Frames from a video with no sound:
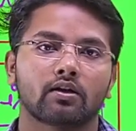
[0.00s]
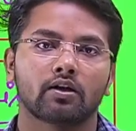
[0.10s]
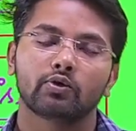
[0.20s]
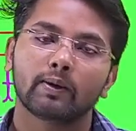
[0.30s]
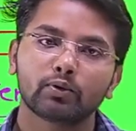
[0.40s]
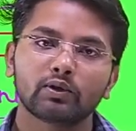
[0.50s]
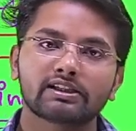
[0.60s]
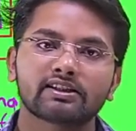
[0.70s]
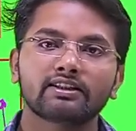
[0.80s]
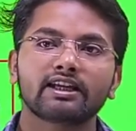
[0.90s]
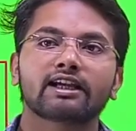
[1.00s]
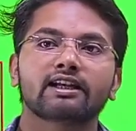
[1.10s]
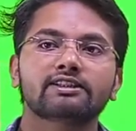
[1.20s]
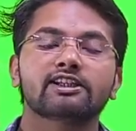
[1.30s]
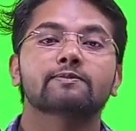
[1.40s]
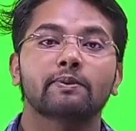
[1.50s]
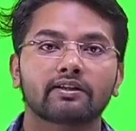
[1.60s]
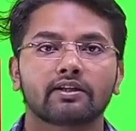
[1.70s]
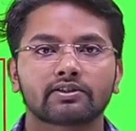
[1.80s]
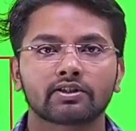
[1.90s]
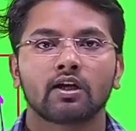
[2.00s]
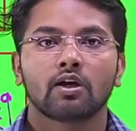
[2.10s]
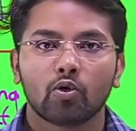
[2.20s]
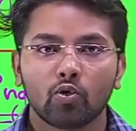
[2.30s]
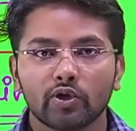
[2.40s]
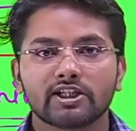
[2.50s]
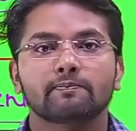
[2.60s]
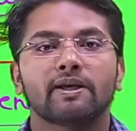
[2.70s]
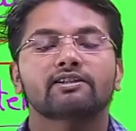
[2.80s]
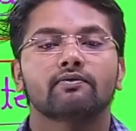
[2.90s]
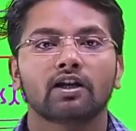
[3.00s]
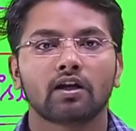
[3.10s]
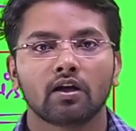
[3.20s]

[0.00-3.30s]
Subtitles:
you have to listen the English speakers who speaks well.